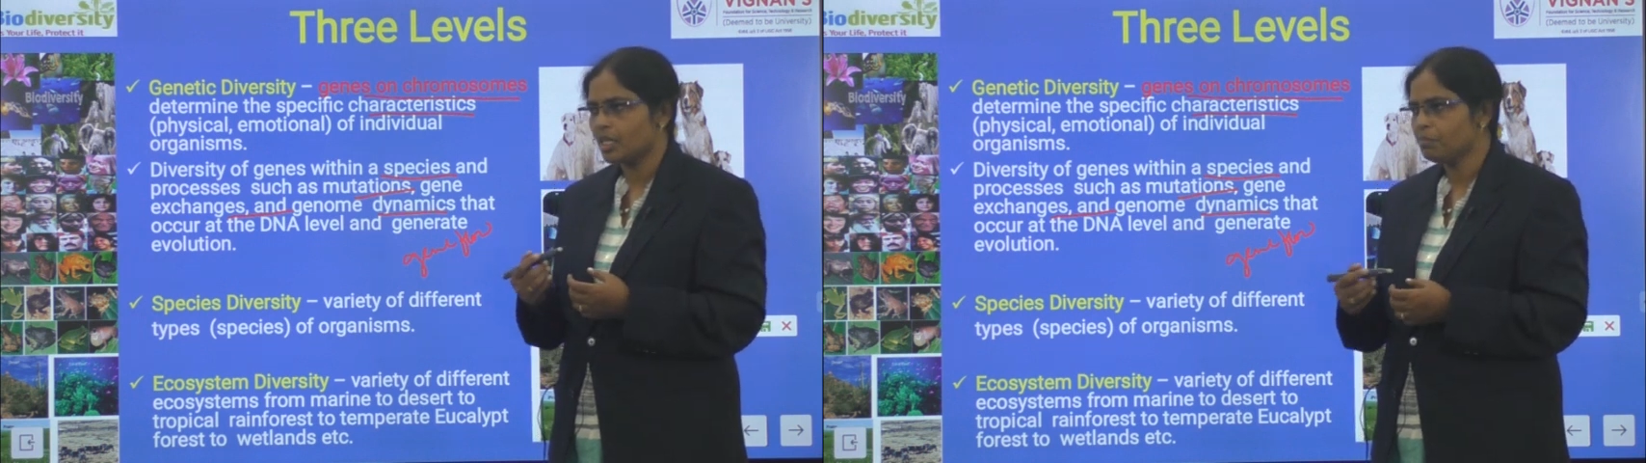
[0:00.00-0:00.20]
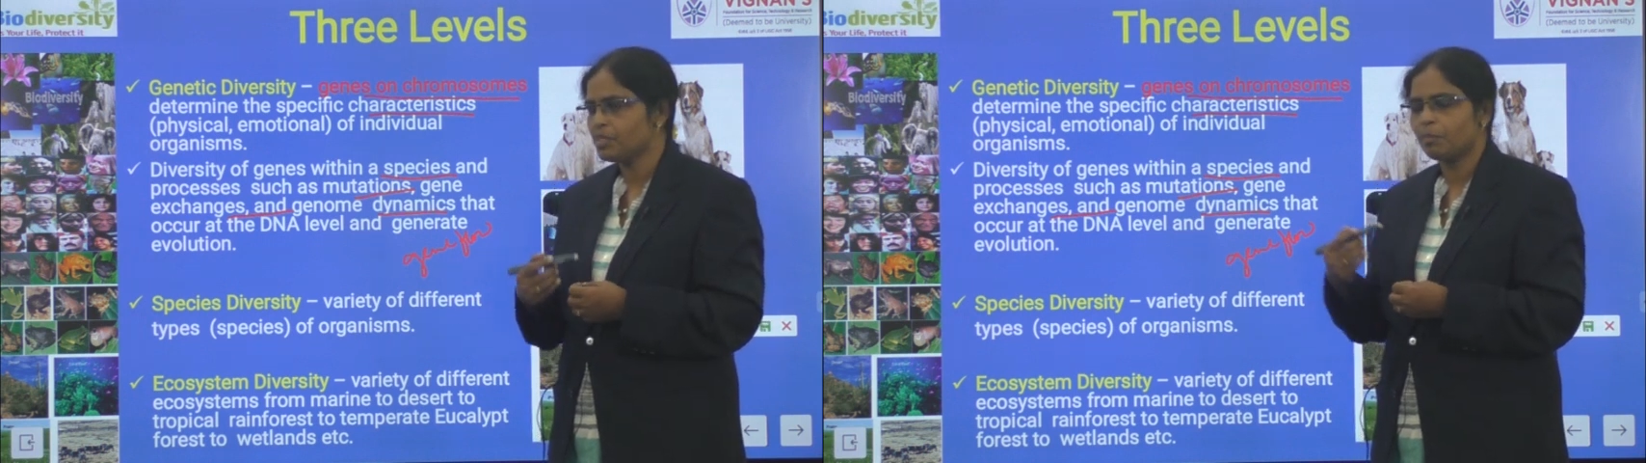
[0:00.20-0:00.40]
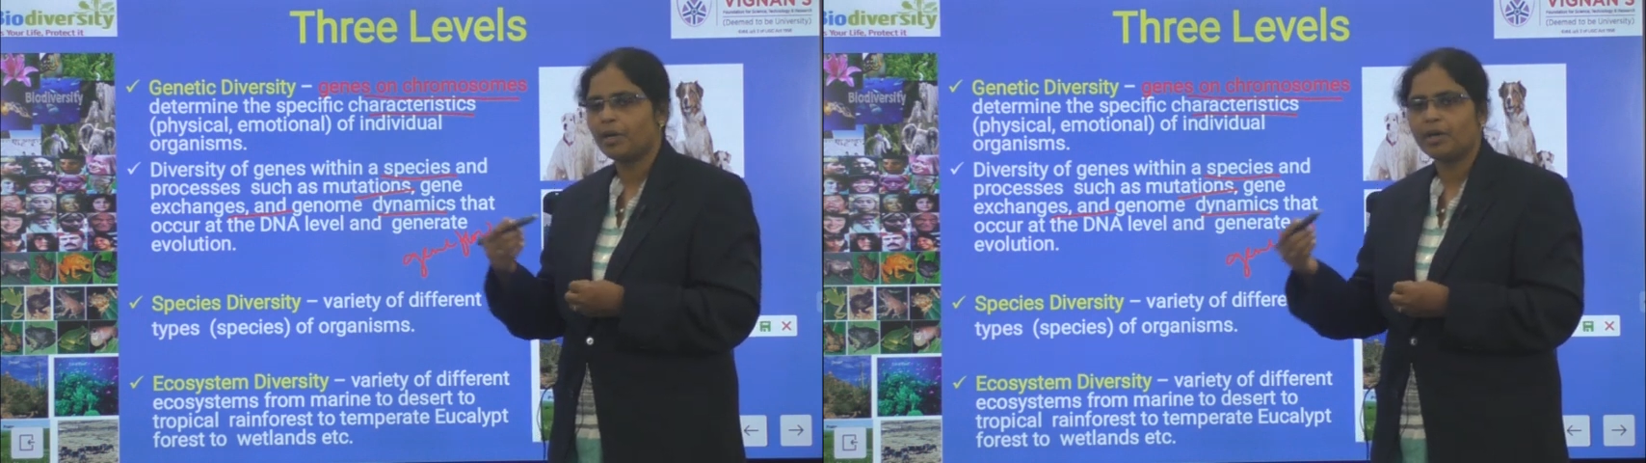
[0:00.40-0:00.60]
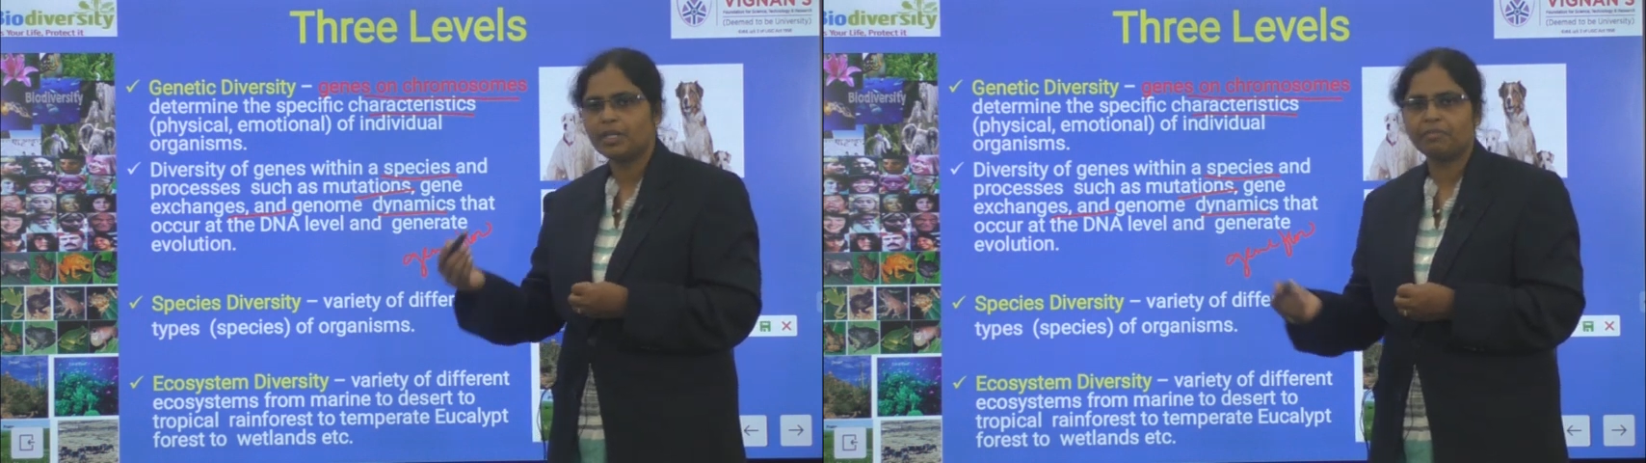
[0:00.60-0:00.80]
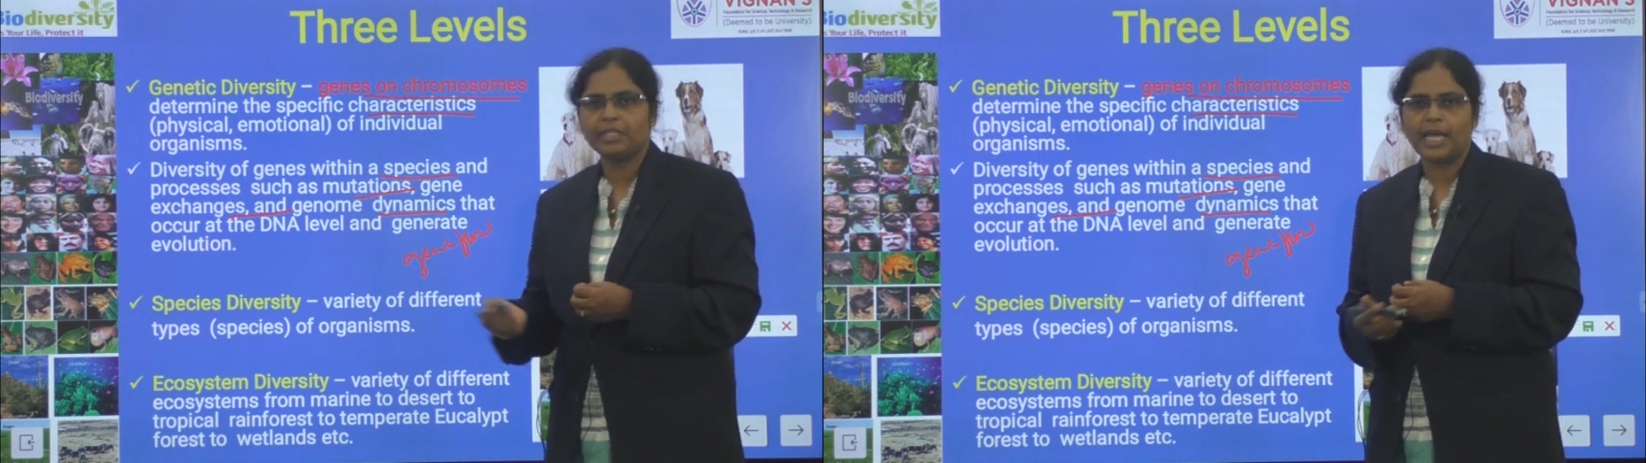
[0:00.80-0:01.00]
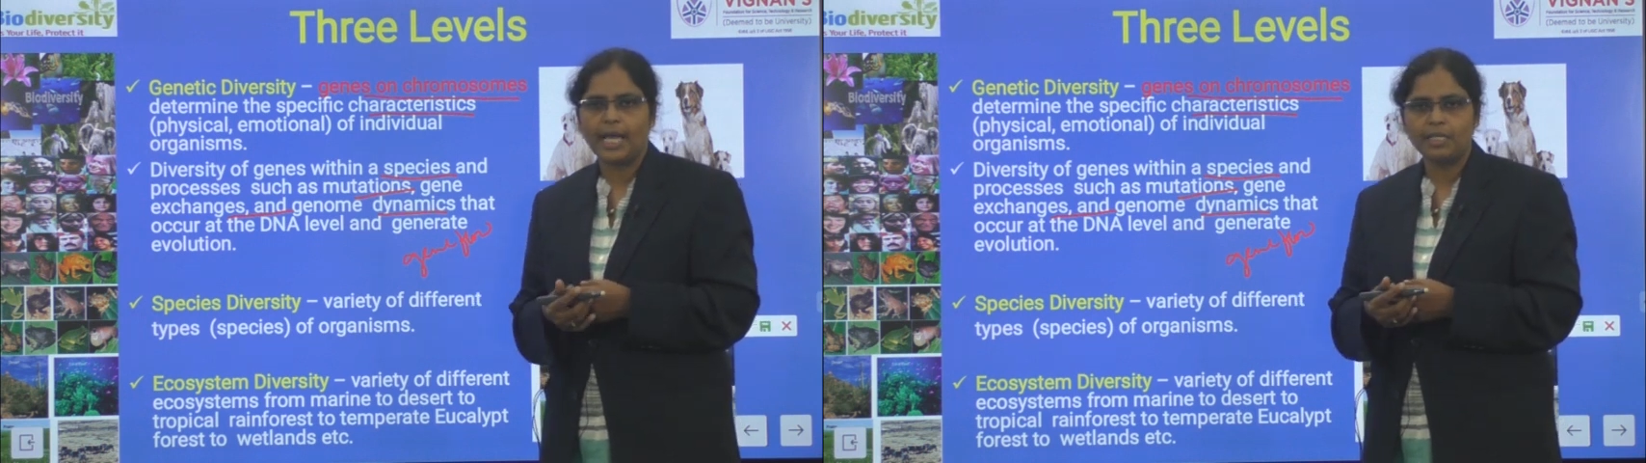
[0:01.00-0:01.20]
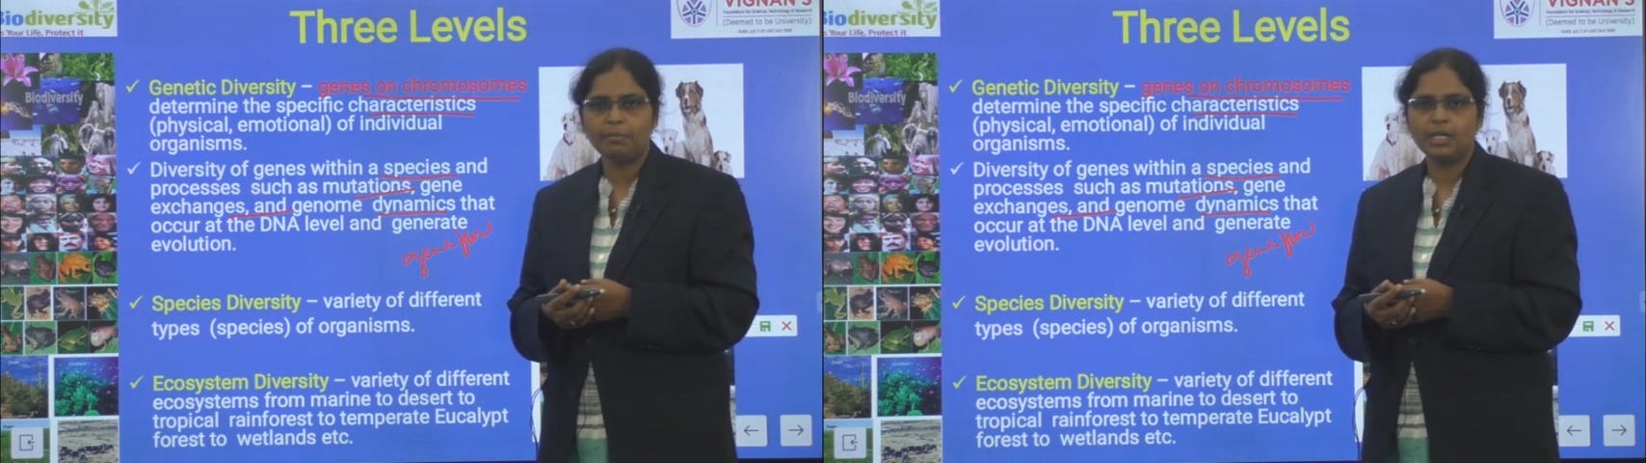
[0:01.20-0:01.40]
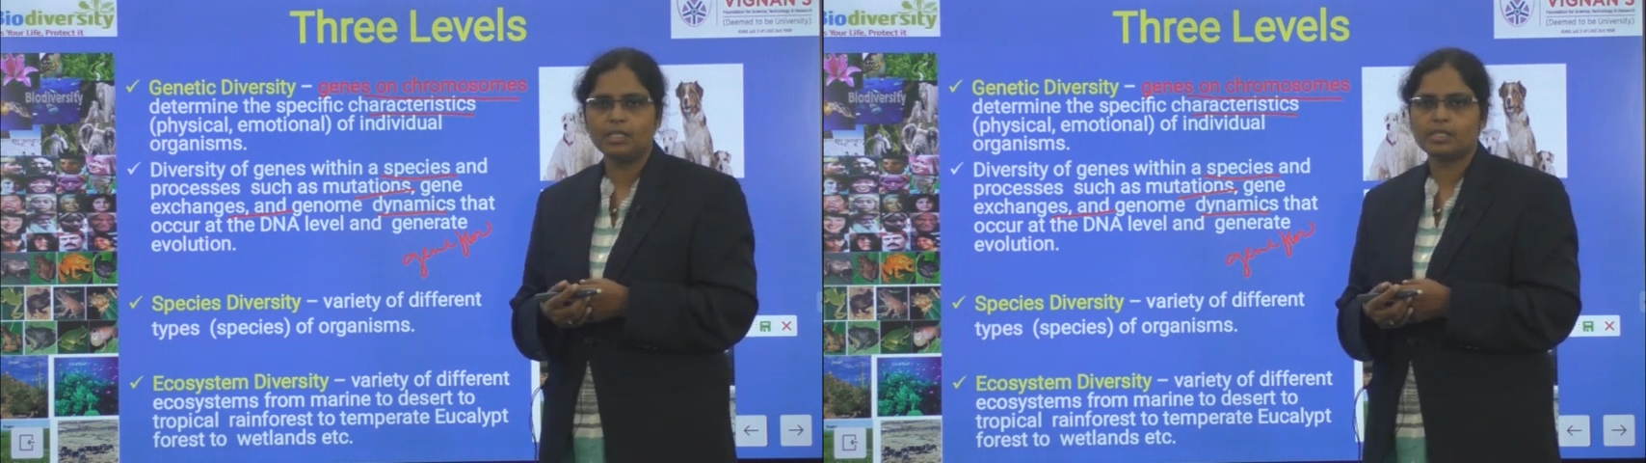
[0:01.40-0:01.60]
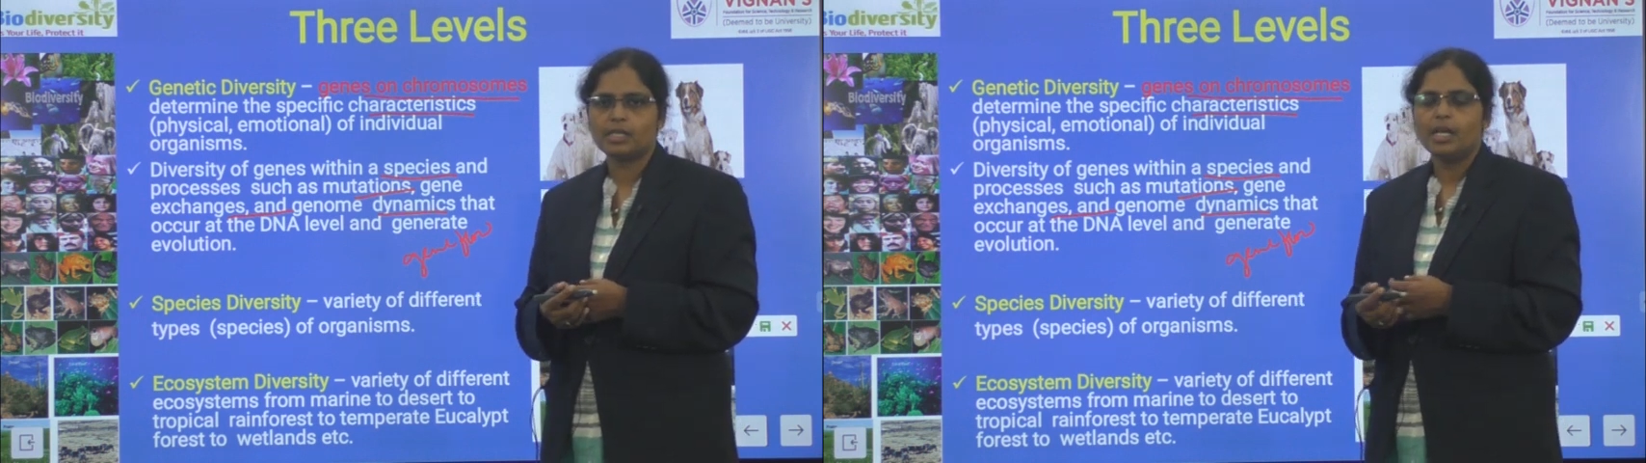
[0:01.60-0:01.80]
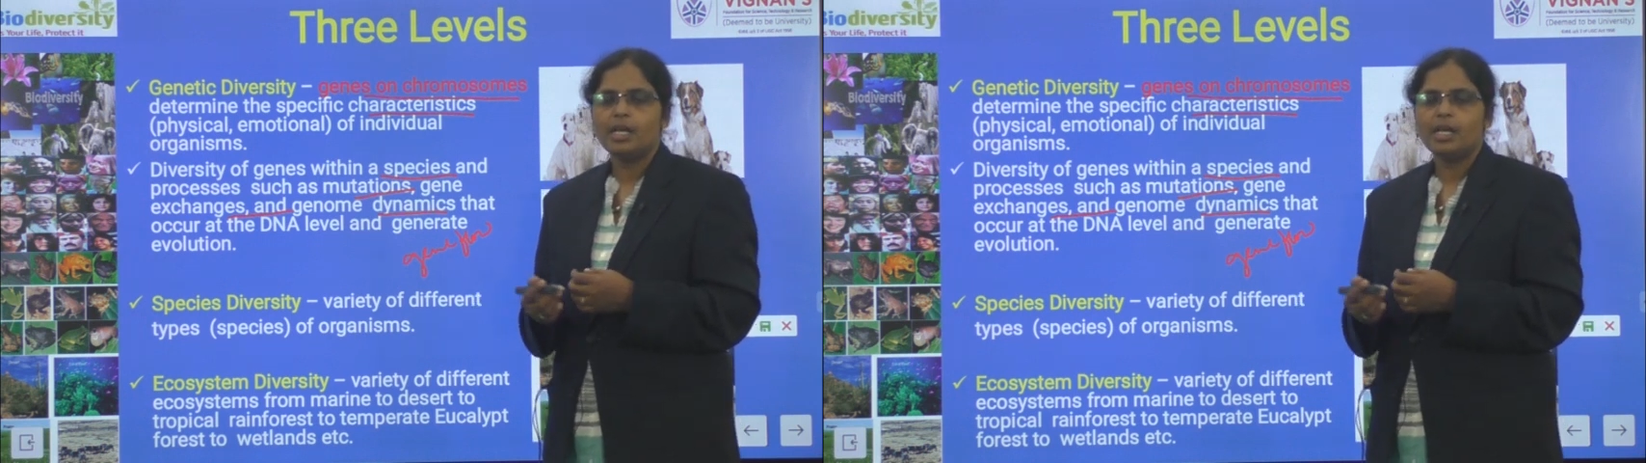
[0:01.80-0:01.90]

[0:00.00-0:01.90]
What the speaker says: some symbiotic with animals,